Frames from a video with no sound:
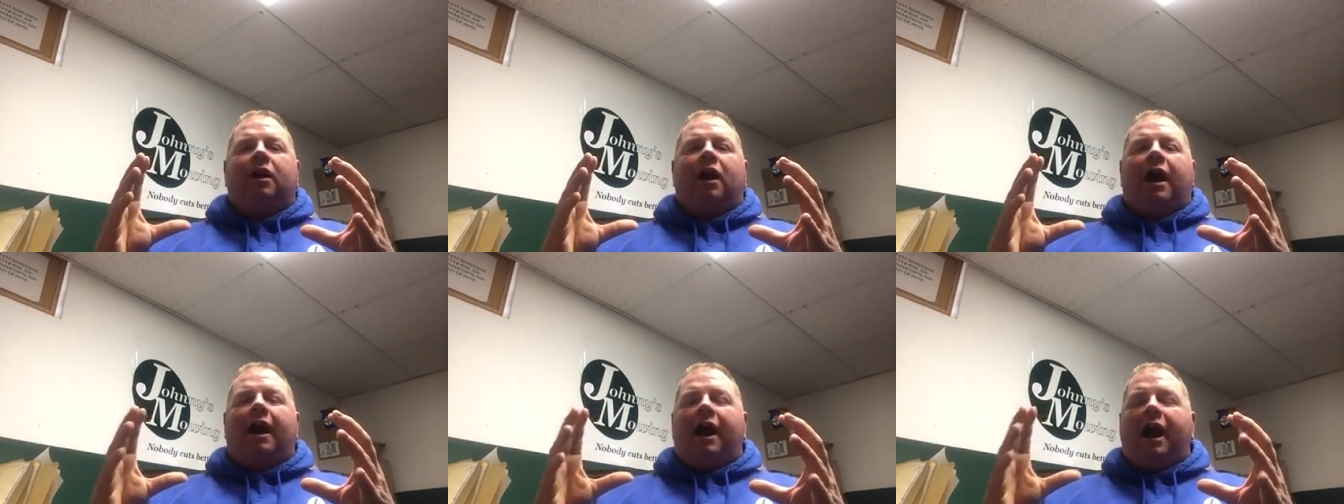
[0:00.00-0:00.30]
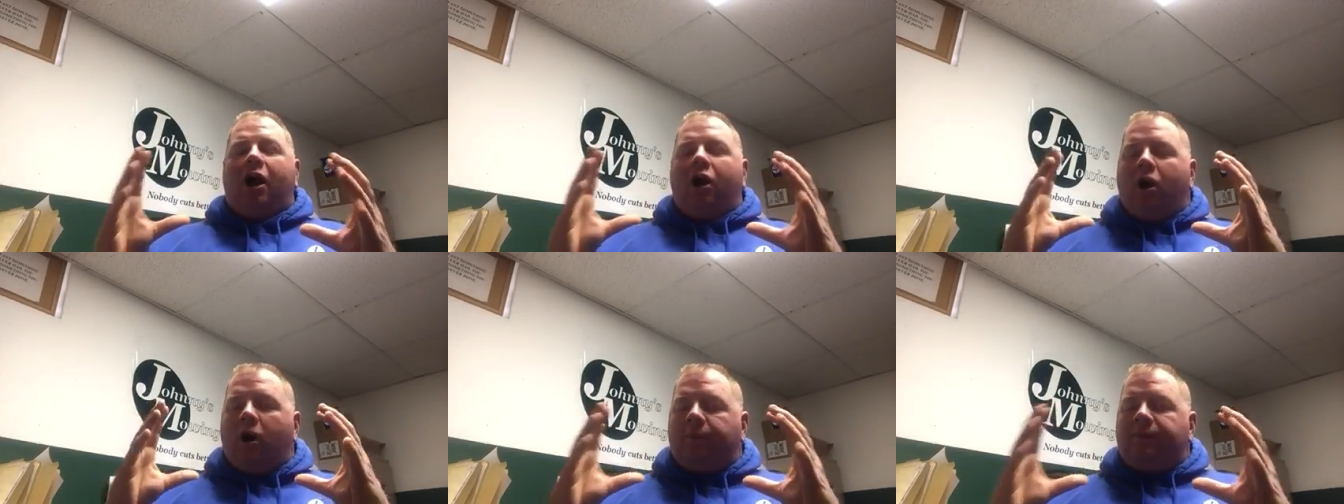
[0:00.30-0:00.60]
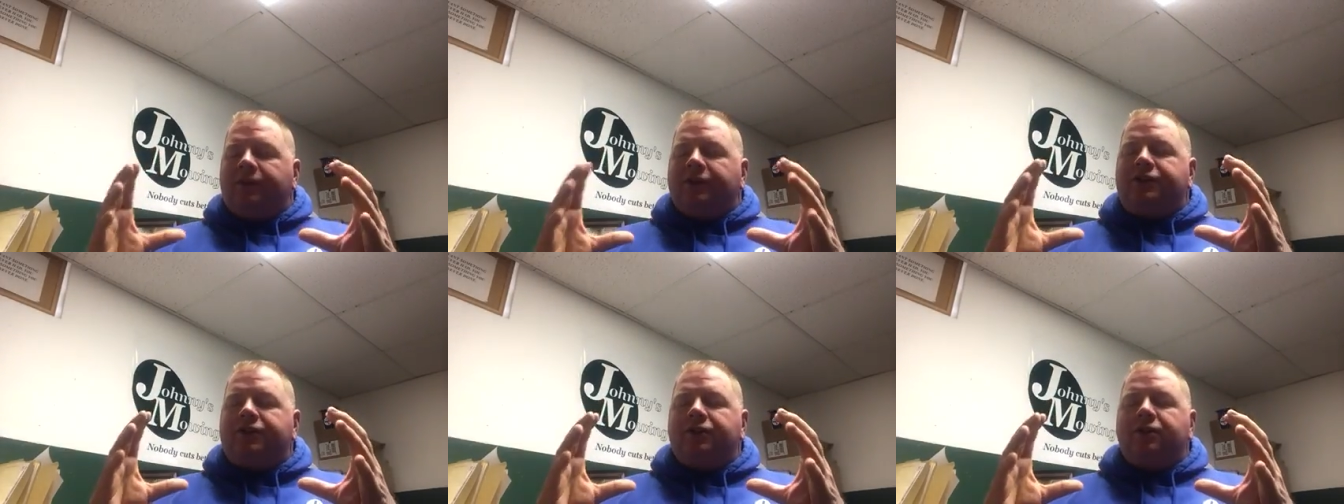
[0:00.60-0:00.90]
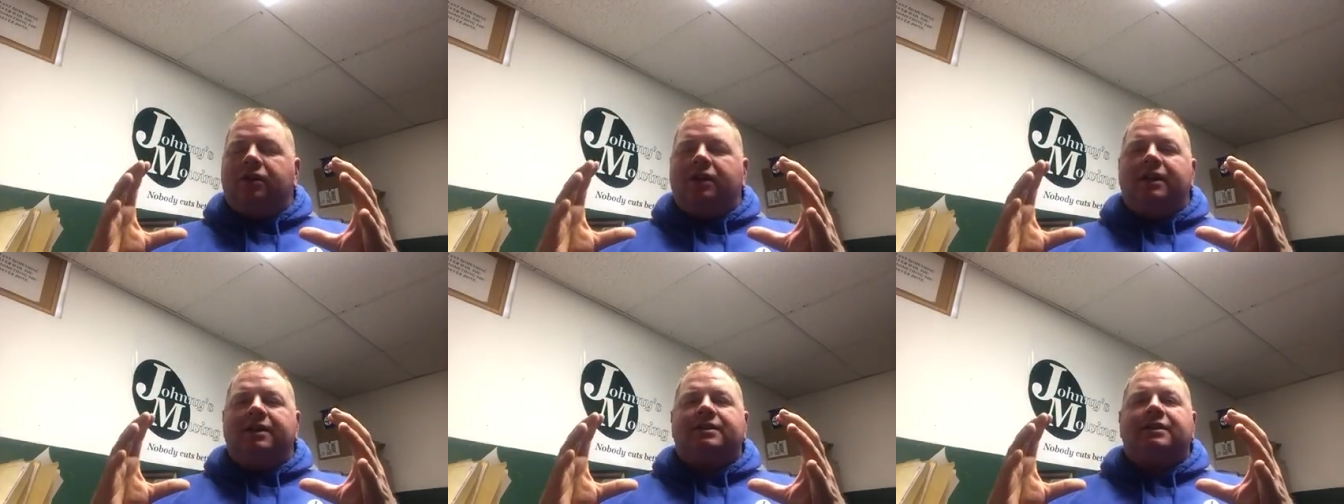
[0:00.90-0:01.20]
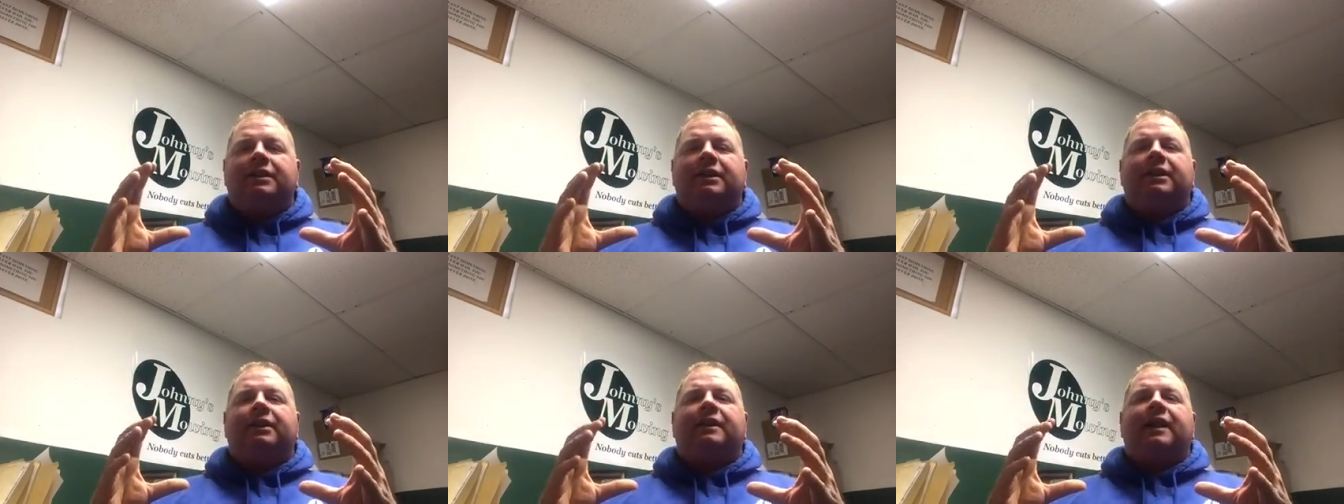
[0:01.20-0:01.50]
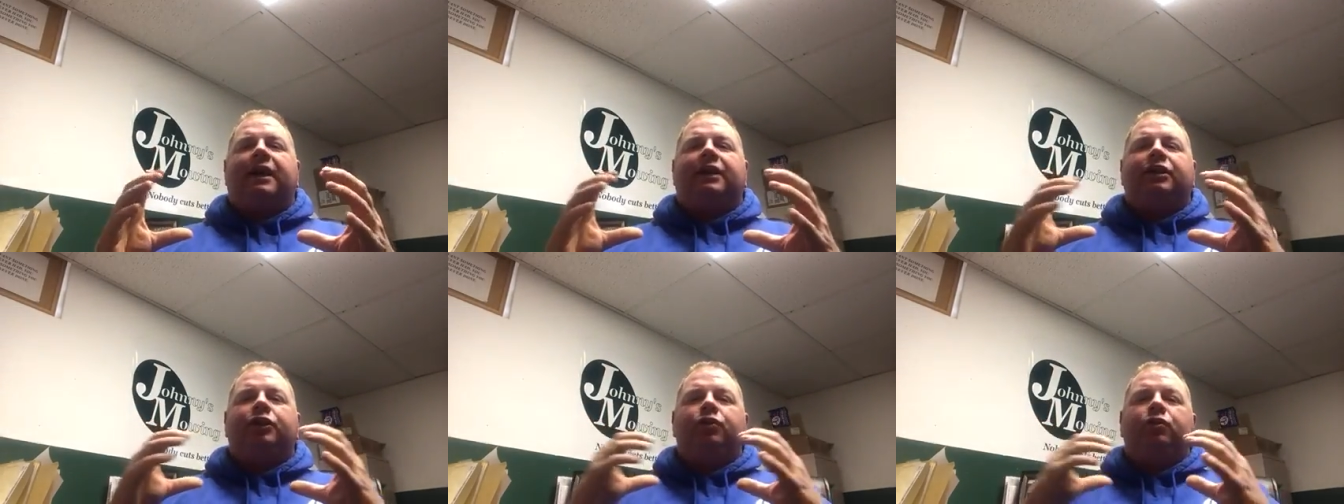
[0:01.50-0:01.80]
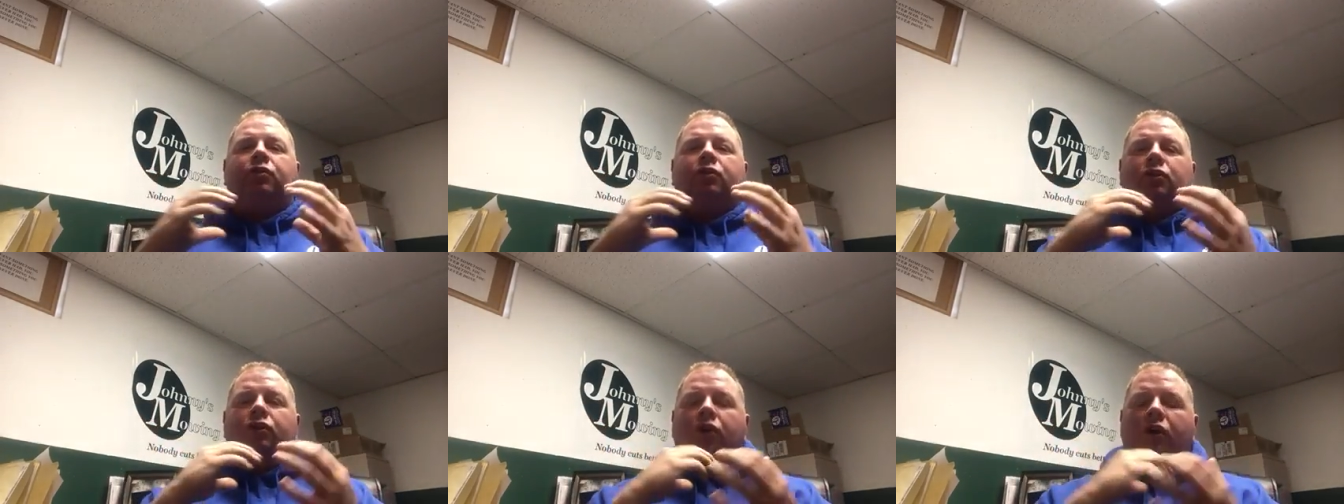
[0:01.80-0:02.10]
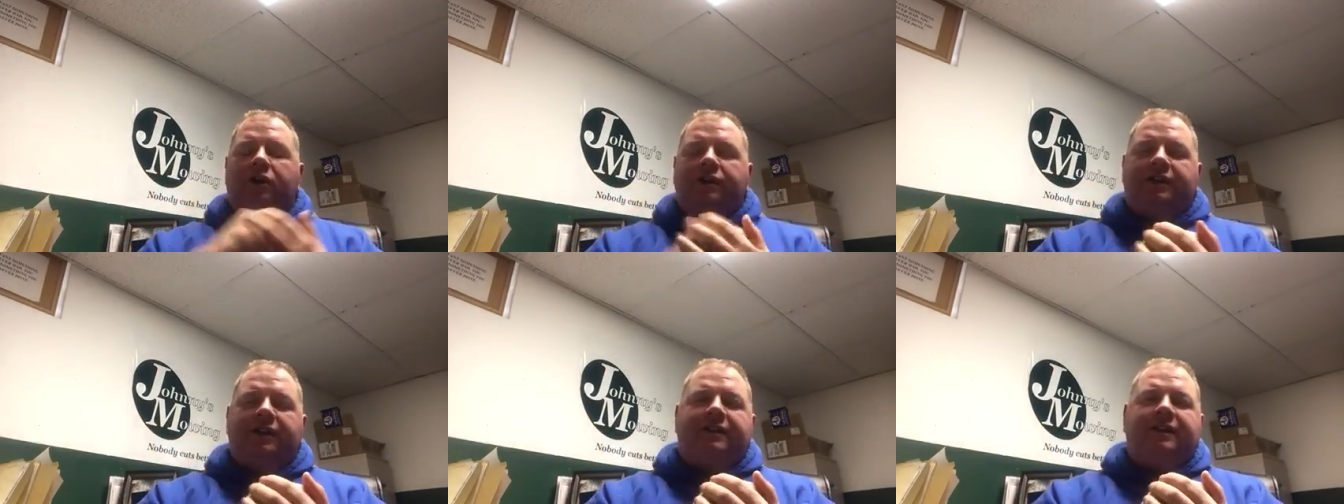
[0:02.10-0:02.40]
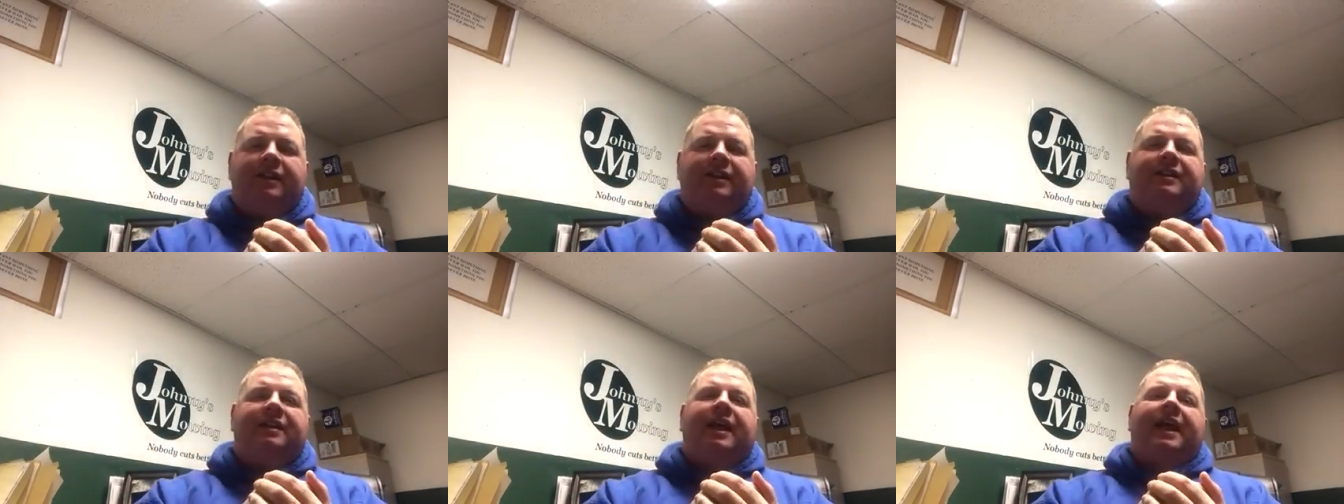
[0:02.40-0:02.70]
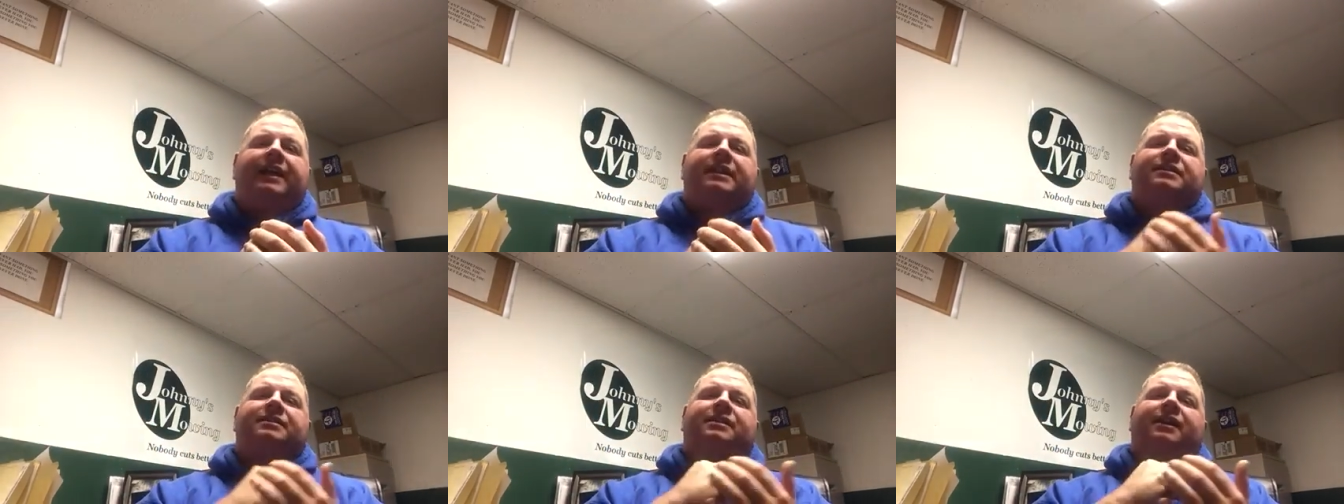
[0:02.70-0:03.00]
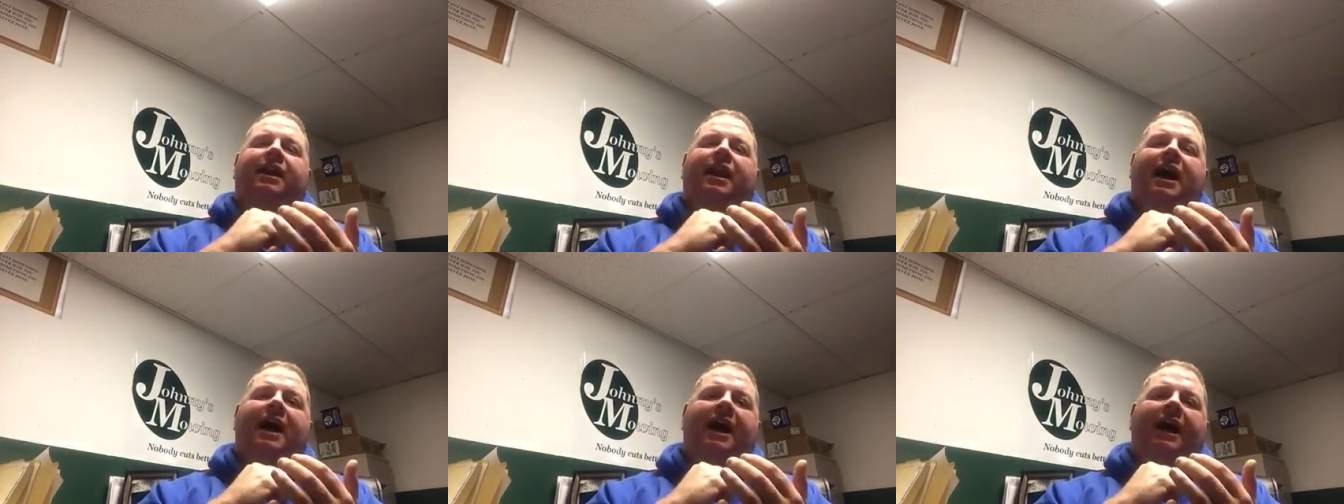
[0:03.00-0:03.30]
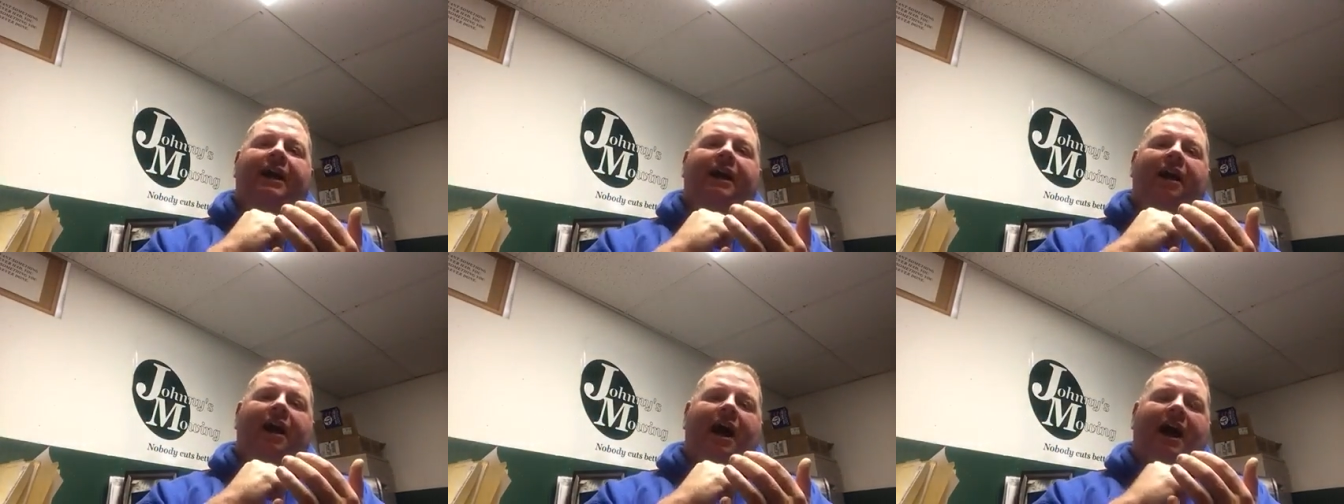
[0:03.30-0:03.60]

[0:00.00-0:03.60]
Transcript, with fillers: I hope that you listened, that you looked at the dates that I,